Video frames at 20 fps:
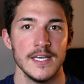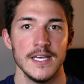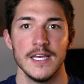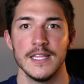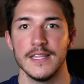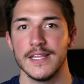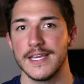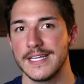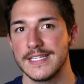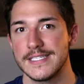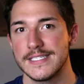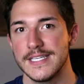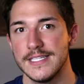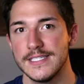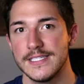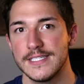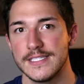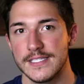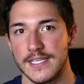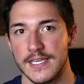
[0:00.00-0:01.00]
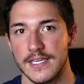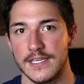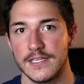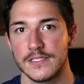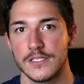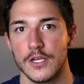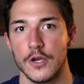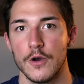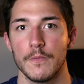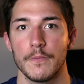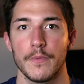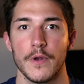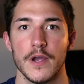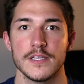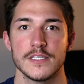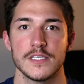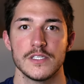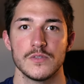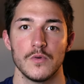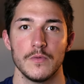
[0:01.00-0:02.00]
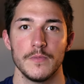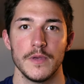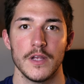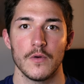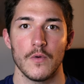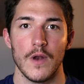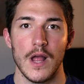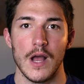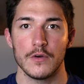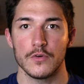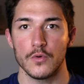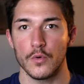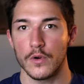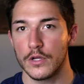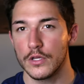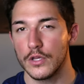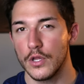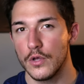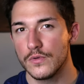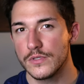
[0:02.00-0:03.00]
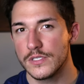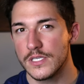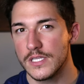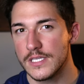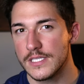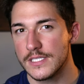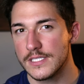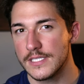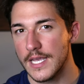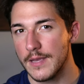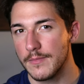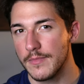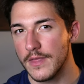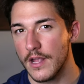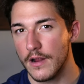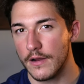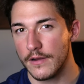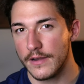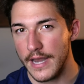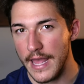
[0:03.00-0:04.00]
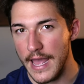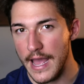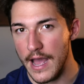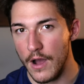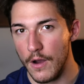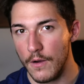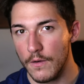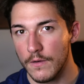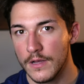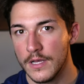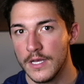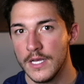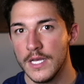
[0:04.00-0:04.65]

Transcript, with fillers: the consensus is home prices will be around or close to the same they are now,